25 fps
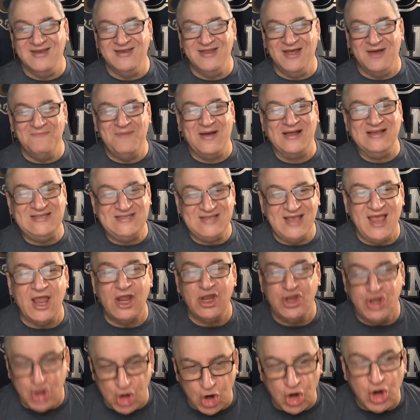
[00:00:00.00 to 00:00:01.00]
by saying
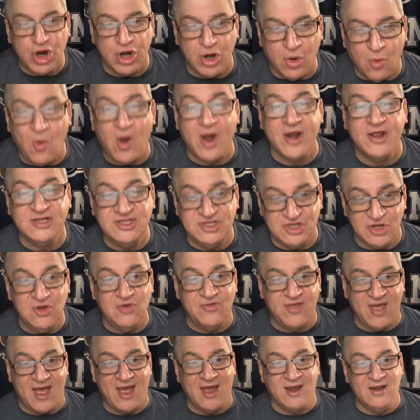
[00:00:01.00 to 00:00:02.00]
you're going to want to do
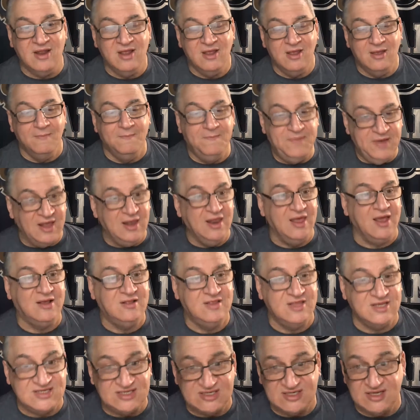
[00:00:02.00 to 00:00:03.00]
that, Billick,
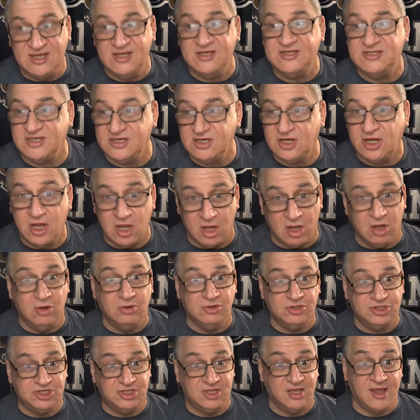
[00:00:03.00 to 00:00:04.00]
the seasoned
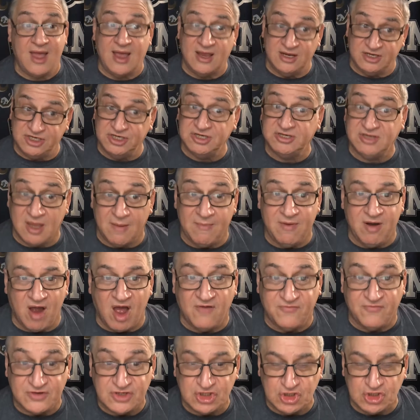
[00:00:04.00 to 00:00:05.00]
coach, the guy who's just coming
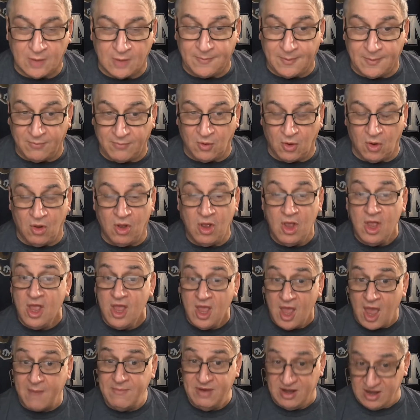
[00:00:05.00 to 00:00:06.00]
off a Super Bowl,
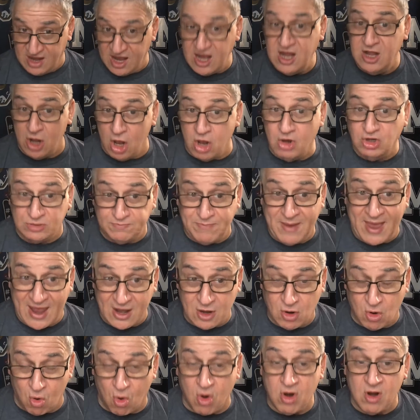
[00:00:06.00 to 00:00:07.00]
I mean, he knows bad
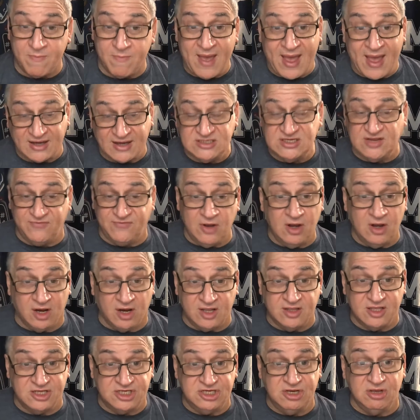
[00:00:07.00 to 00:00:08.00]
quarterbacks. If you look at
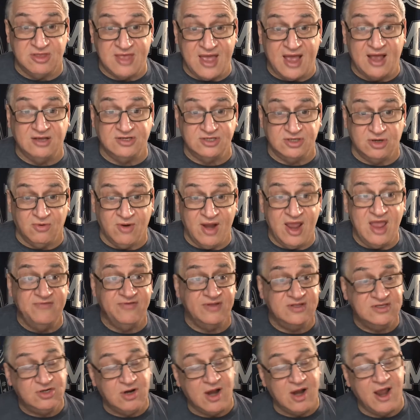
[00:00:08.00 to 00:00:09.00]
the 2000
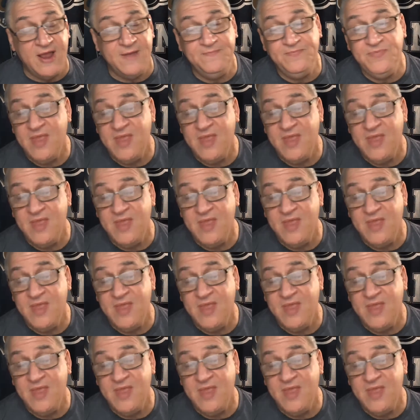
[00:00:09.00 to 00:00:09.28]
Ravens, right?